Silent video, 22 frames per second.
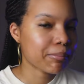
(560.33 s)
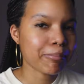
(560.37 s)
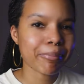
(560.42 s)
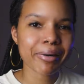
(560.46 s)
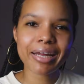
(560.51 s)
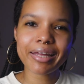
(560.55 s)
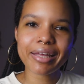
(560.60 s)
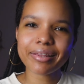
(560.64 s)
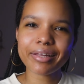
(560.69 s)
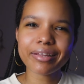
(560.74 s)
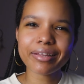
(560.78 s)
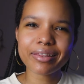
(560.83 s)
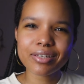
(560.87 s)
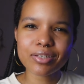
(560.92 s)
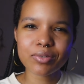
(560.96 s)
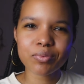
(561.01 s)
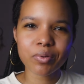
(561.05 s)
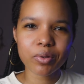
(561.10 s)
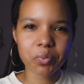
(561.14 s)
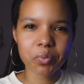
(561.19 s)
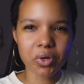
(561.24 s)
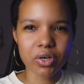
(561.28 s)
but I think this
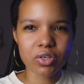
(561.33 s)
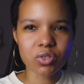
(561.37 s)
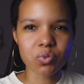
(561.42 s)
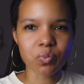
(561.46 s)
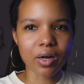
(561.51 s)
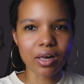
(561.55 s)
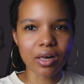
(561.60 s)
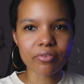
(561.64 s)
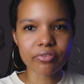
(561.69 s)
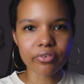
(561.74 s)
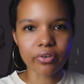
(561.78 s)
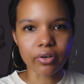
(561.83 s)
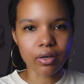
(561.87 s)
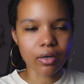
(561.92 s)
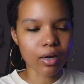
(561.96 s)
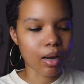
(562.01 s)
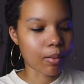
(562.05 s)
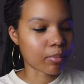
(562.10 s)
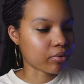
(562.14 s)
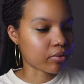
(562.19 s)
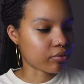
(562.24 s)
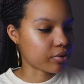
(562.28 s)
one works well for a
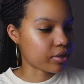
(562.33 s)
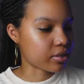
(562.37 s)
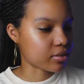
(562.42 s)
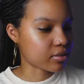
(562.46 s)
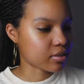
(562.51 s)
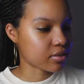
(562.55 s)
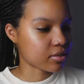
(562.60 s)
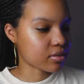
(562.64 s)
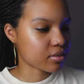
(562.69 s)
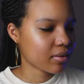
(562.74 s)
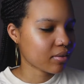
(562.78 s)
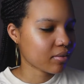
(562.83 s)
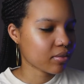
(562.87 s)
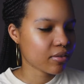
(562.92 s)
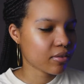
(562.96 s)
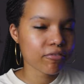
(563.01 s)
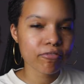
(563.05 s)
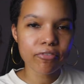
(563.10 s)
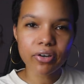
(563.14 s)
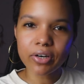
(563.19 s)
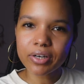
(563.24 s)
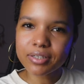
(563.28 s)
couple of reasons. The
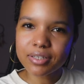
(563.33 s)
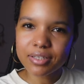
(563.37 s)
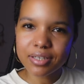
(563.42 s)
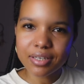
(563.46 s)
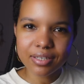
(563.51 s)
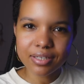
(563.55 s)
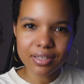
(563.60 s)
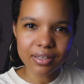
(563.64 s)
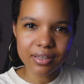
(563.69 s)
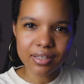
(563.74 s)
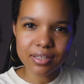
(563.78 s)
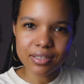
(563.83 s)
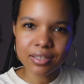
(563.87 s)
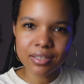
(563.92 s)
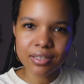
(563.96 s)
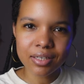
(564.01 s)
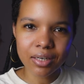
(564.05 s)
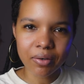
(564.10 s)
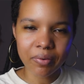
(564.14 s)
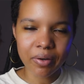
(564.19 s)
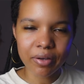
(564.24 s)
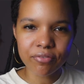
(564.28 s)
first is that this is
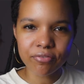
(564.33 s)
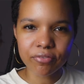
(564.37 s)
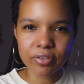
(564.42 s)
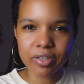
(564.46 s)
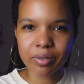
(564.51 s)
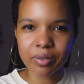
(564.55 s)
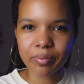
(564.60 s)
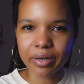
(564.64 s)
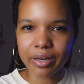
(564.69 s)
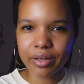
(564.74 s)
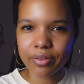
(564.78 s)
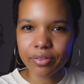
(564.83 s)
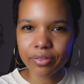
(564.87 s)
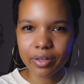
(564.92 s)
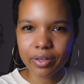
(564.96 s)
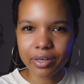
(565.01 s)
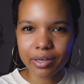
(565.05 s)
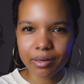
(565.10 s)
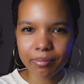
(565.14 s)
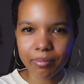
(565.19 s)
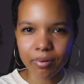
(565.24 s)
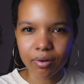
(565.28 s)
how I feel when I
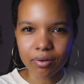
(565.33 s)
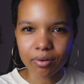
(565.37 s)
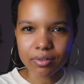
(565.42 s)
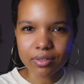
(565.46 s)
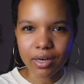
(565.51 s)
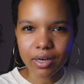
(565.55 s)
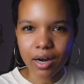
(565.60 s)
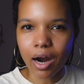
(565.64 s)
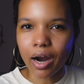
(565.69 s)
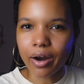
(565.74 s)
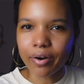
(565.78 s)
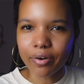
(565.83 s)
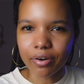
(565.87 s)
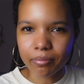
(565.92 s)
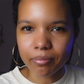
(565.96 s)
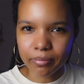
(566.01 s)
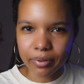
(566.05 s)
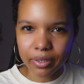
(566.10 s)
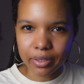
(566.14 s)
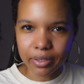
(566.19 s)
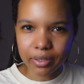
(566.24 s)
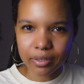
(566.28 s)
think about
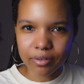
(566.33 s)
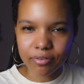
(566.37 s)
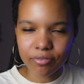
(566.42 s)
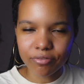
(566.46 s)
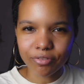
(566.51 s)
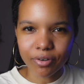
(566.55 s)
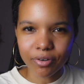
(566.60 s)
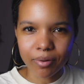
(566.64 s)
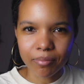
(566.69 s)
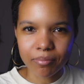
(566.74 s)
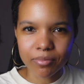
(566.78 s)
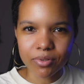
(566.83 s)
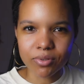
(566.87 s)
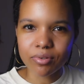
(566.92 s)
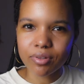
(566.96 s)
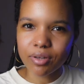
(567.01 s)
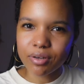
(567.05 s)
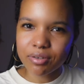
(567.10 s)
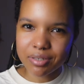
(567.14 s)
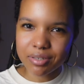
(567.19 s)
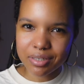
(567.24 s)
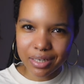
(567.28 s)
R&B from
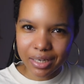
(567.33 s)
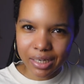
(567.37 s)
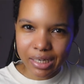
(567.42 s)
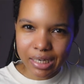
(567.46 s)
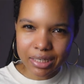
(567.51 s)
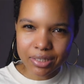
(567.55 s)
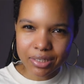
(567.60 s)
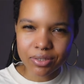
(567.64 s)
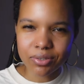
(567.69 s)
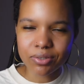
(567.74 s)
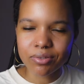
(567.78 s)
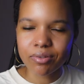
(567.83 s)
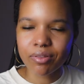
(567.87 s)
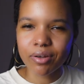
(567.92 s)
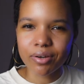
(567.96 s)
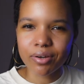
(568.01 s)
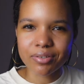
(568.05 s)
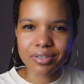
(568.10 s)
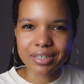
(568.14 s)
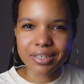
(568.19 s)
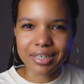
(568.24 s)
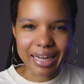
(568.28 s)
2008 and
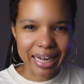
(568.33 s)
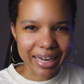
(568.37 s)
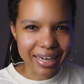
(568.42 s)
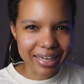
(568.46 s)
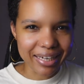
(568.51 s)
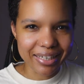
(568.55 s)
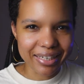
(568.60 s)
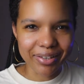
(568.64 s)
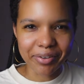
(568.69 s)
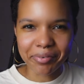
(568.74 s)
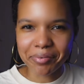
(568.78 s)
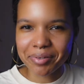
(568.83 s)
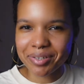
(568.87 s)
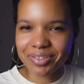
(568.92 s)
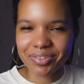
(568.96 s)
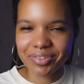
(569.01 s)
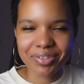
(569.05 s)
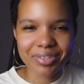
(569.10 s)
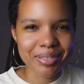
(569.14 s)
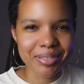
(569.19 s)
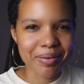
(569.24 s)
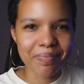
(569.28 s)
2009. There was
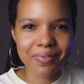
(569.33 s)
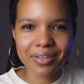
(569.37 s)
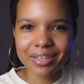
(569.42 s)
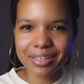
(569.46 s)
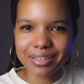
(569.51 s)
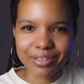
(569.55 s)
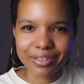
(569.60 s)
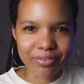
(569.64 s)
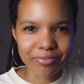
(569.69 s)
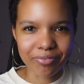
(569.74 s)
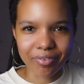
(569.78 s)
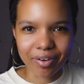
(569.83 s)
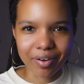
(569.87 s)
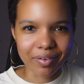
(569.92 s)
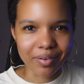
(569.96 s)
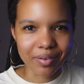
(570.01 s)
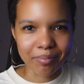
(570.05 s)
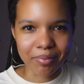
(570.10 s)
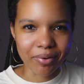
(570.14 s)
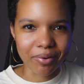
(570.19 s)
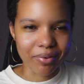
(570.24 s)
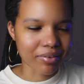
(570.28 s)
just something different
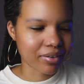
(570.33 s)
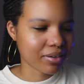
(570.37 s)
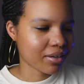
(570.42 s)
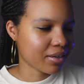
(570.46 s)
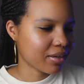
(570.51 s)
about